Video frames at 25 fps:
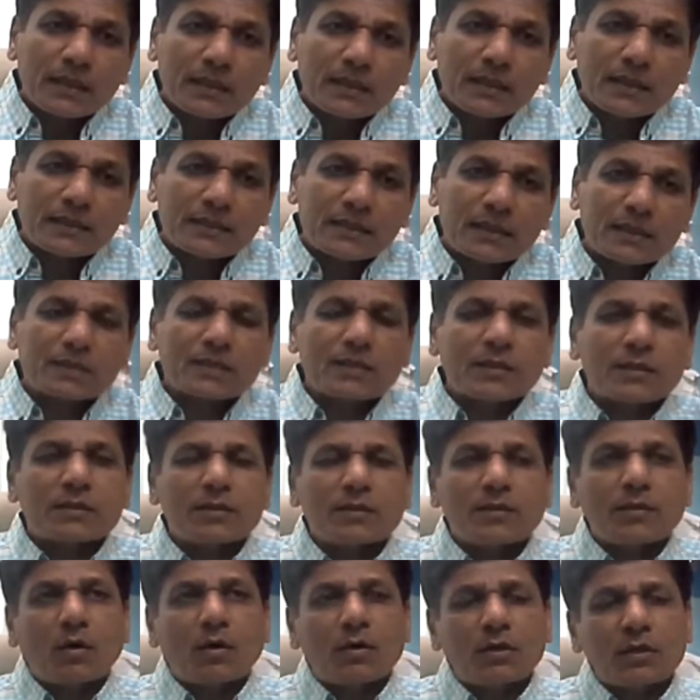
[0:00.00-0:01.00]
it's
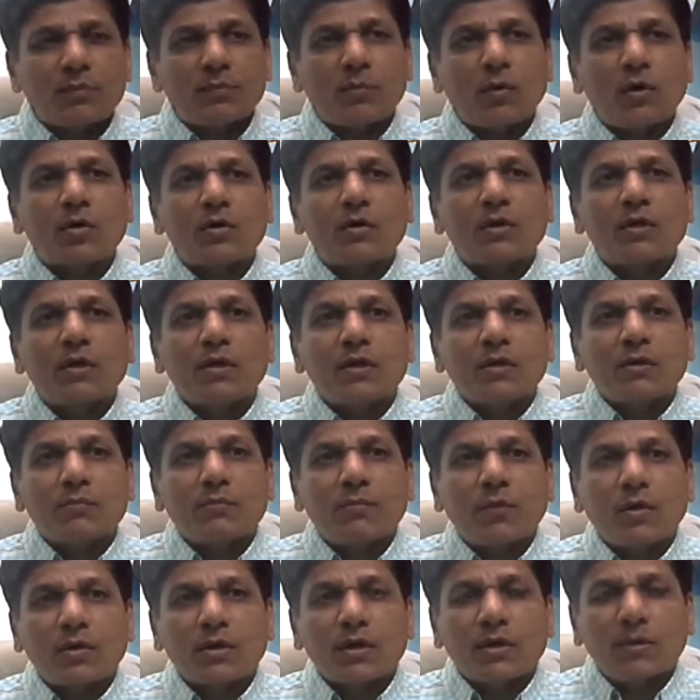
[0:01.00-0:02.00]
all the more
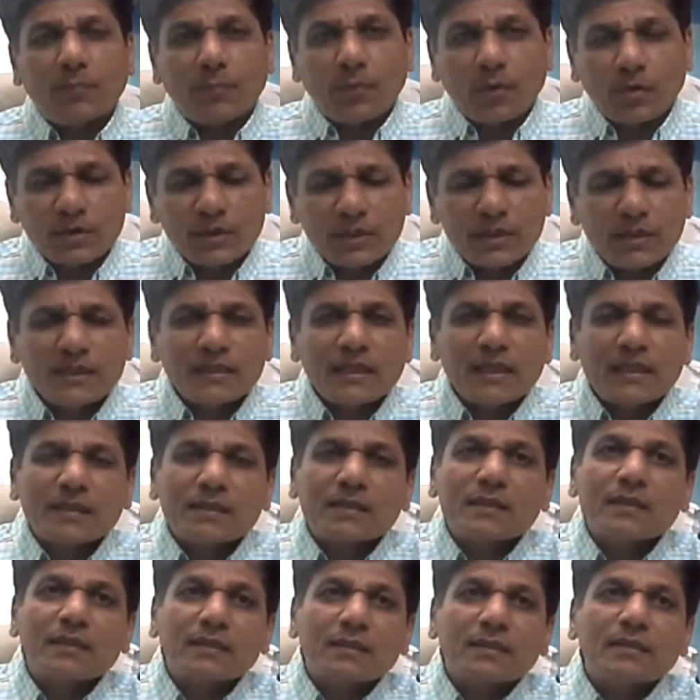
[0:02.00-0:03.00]
important that
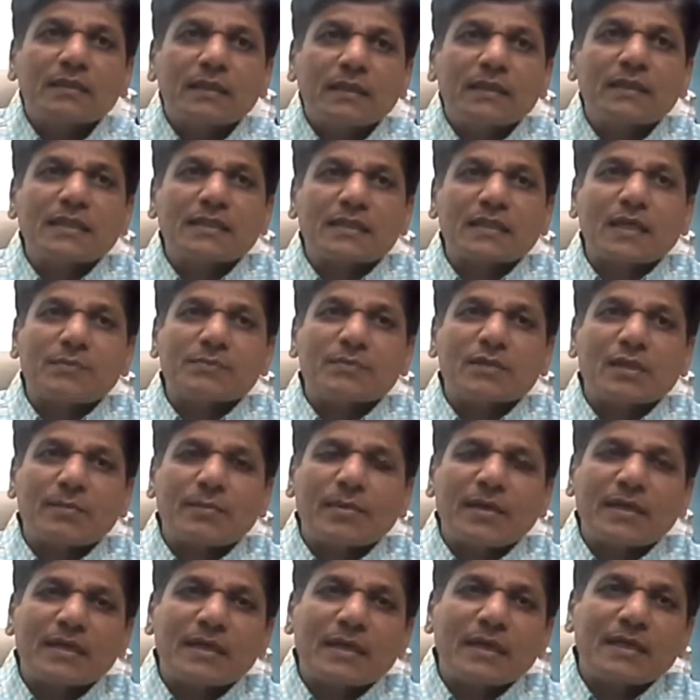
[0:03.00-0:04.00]
this comes up
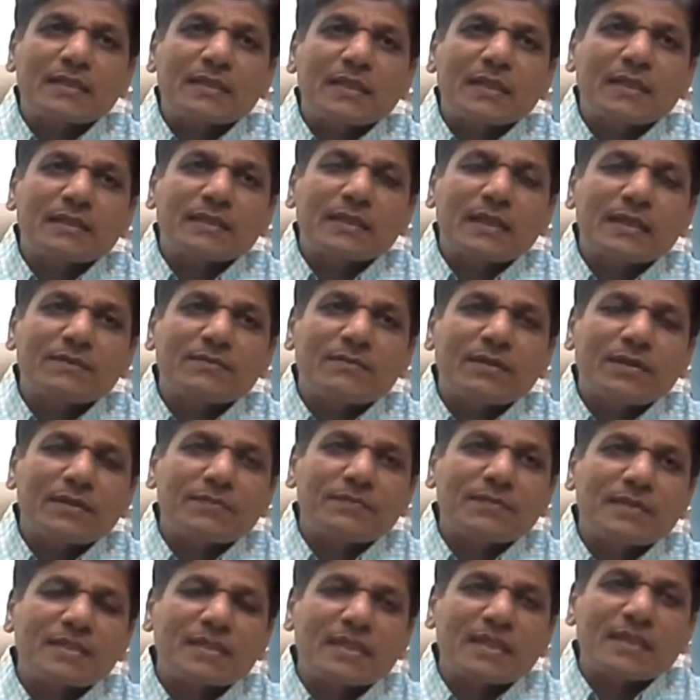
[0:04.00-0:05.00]
as
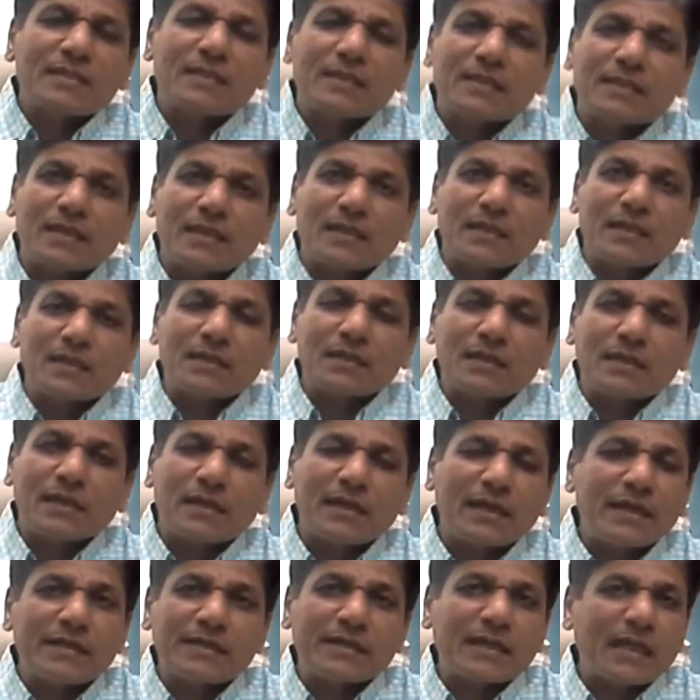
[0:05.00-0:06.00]
we say, it's a
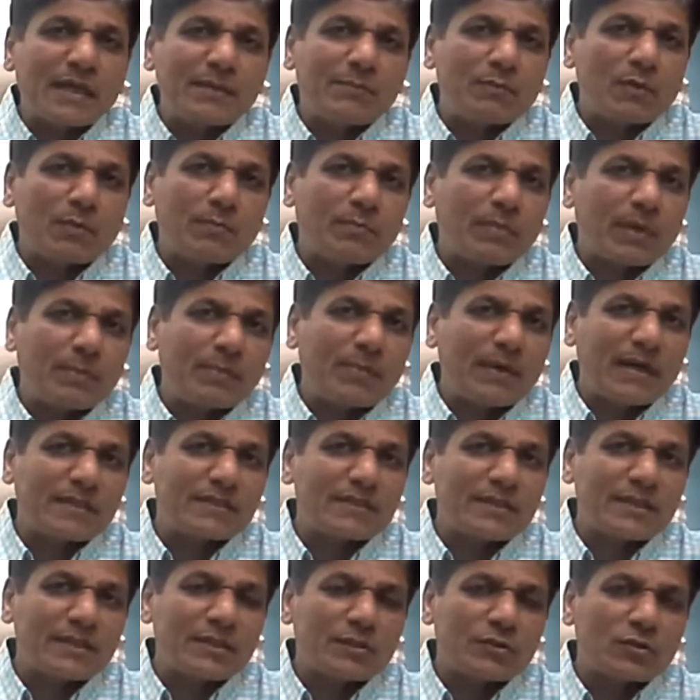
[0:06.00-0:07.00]
great time of
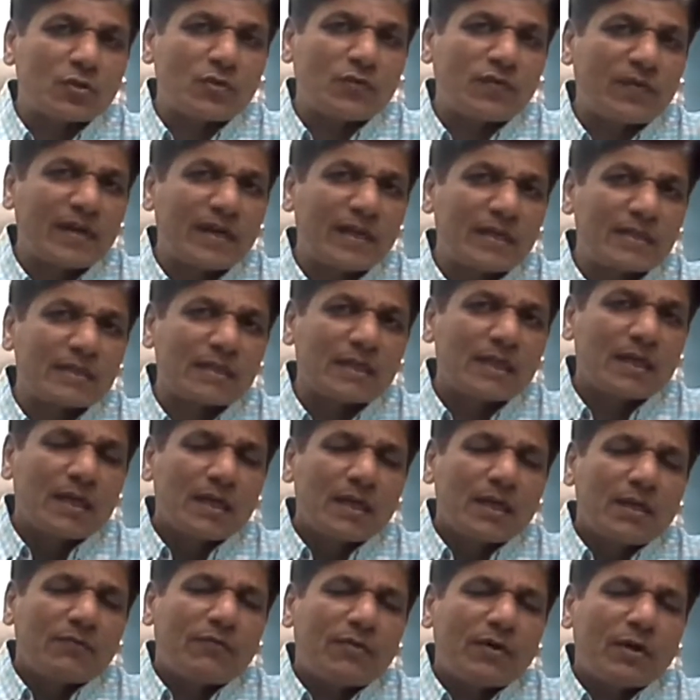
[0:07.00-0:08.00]
perplexity so far as
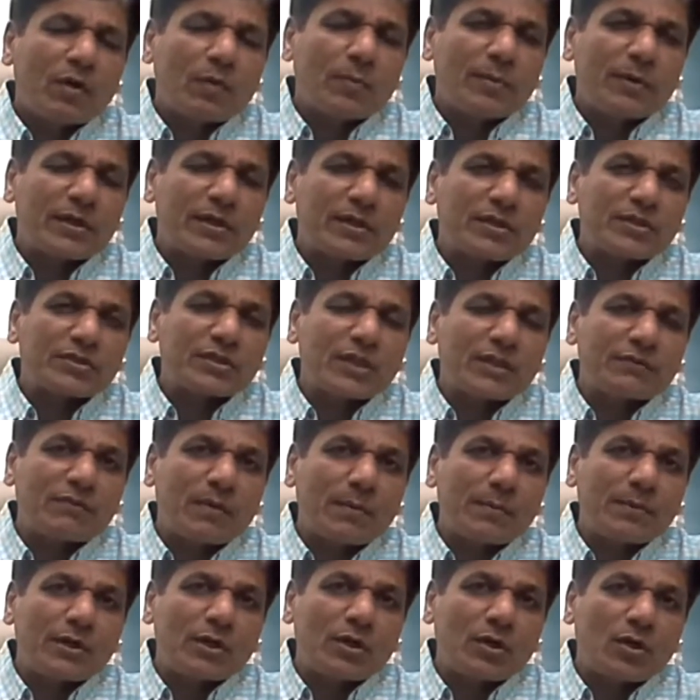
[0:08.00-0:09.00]
field of international
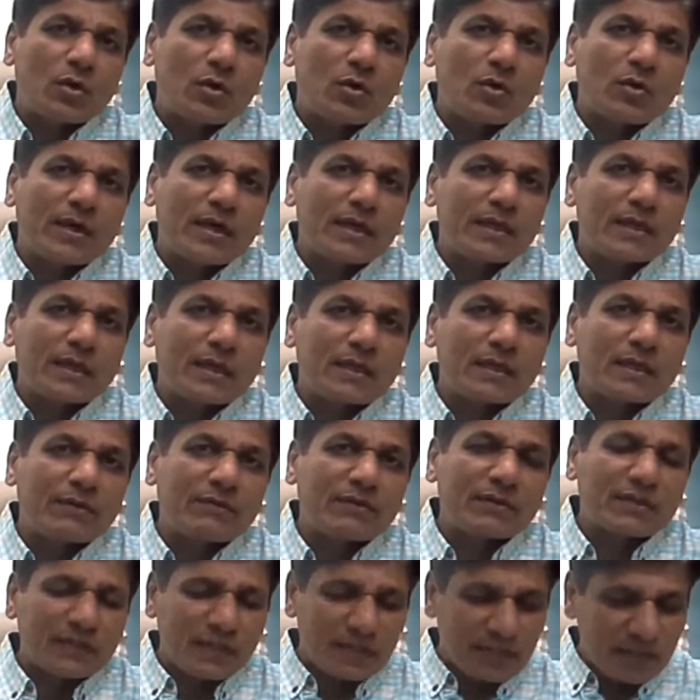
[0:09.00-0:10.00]
environmental law and
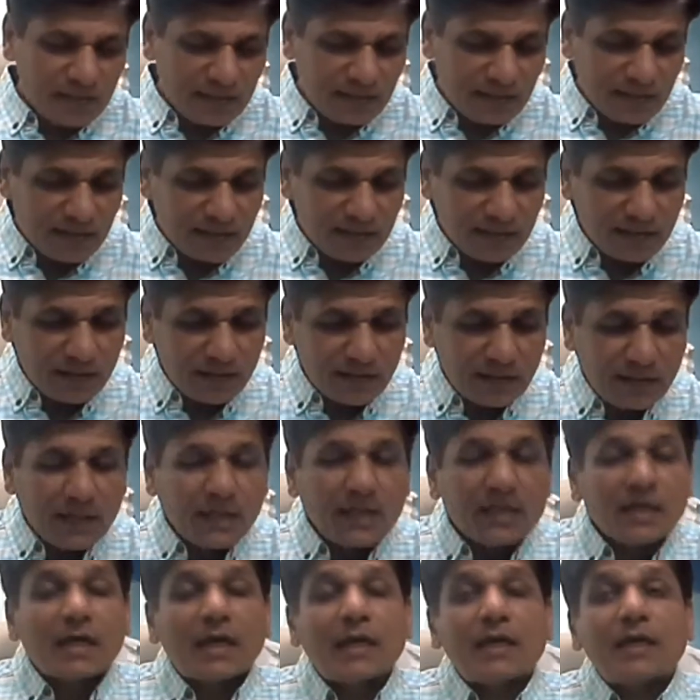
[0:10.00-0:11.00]
governance is concerned.
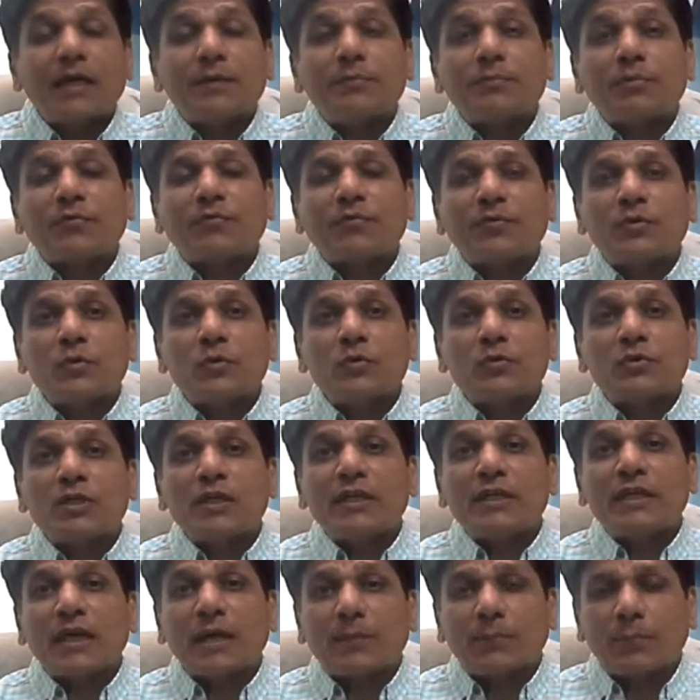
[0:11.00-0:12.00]
I
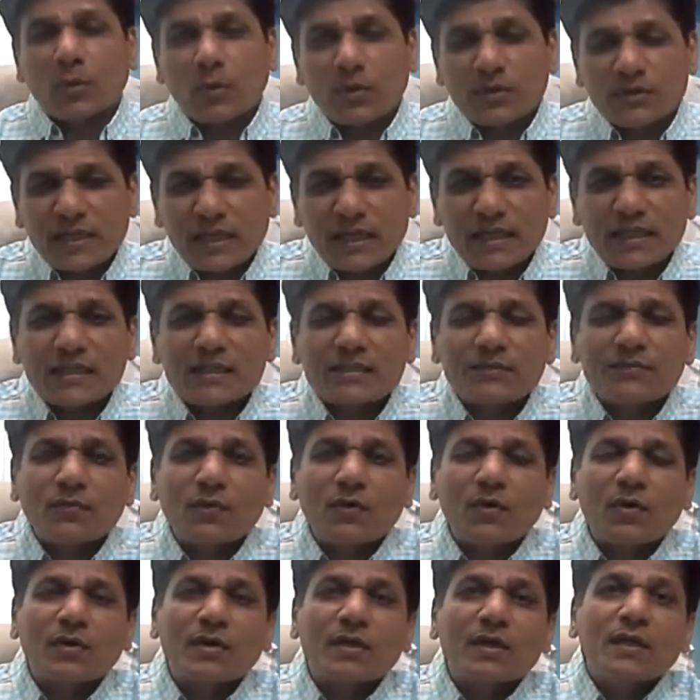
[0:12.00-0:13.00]
profusely apologize
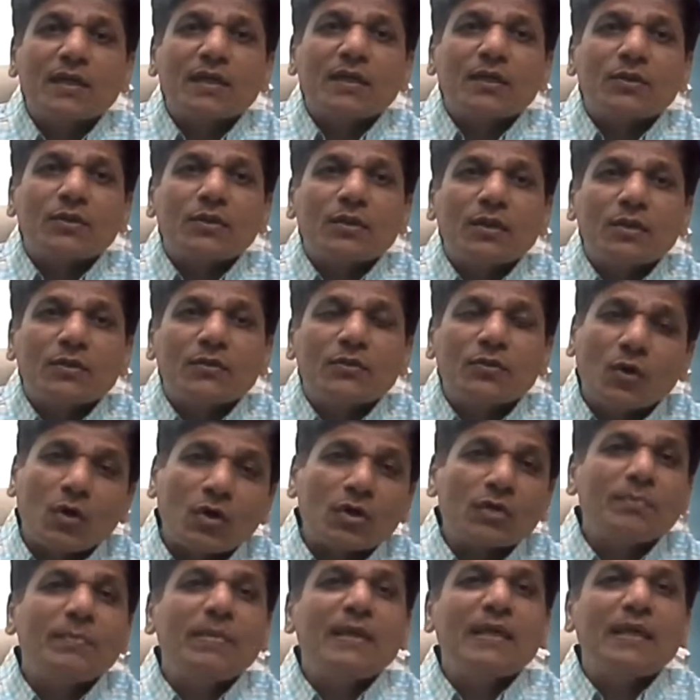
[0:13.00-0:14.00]
for
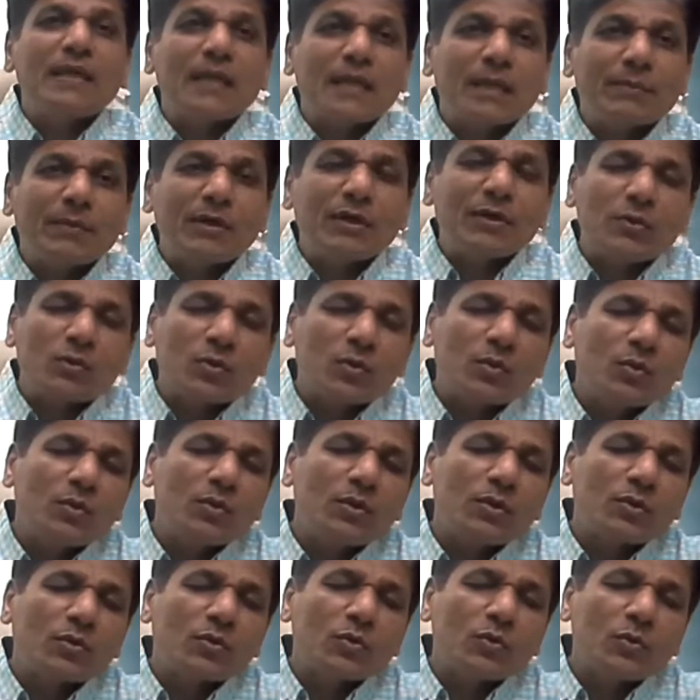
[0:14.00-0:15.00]
not being able
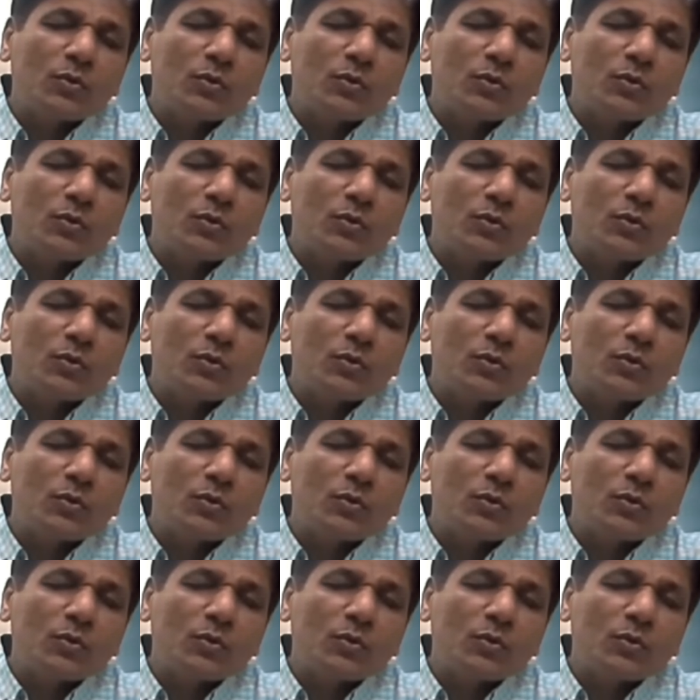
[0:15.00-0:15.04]
to